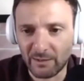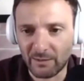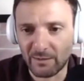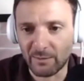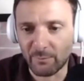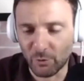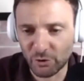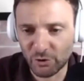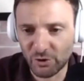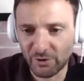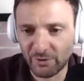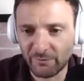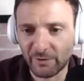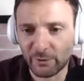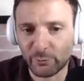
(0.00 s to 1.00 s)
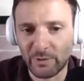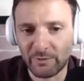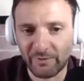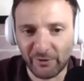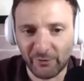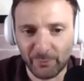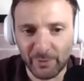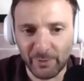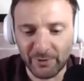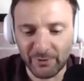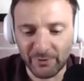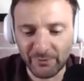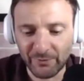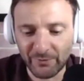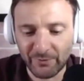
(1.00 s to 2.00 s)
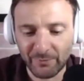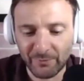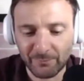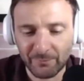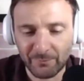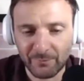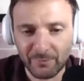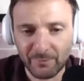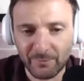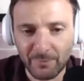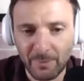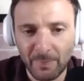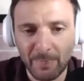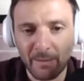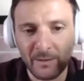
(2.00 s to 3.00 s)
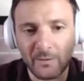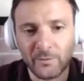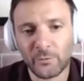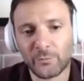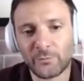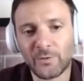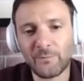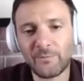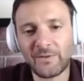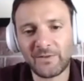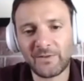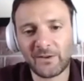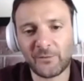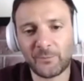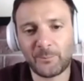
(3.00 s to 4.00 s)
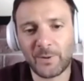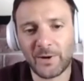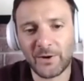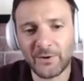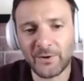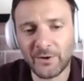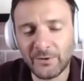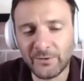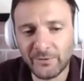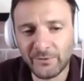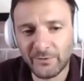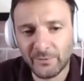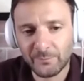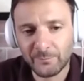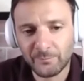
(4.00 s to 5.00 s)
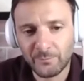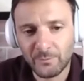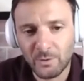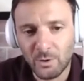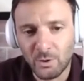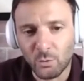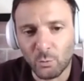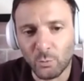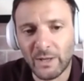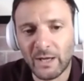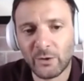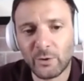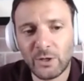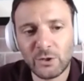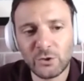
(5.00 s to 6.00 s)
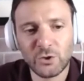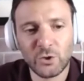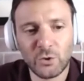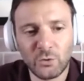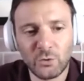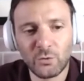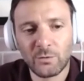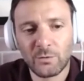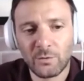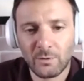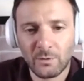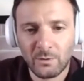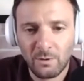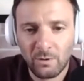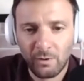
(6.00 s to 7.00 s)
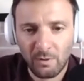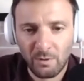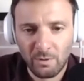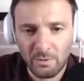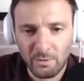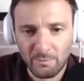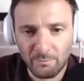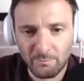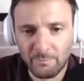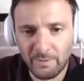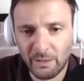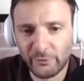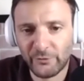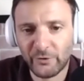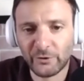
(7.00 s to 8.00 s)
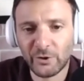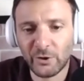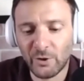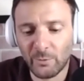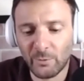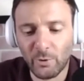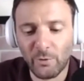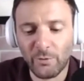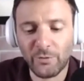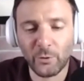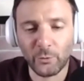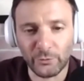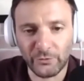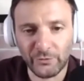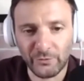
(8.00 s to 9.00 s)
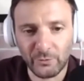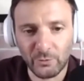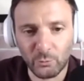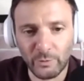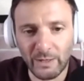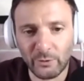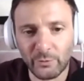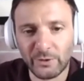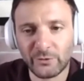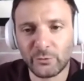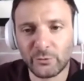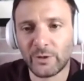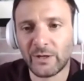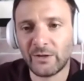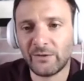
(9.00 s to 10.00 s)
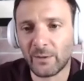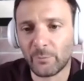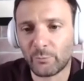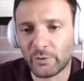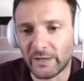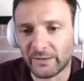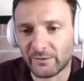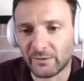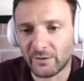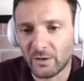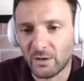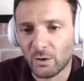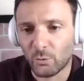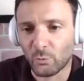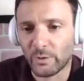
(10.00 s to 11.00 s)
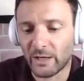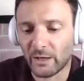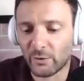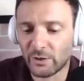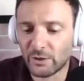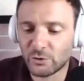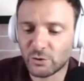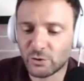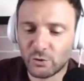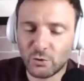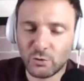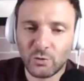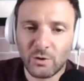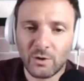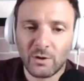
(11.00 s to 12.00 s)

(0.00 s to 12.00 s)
emotion that we have experienced. So from this experience, we are going to make a certain number of thoughts. We are going to interpret. We are going to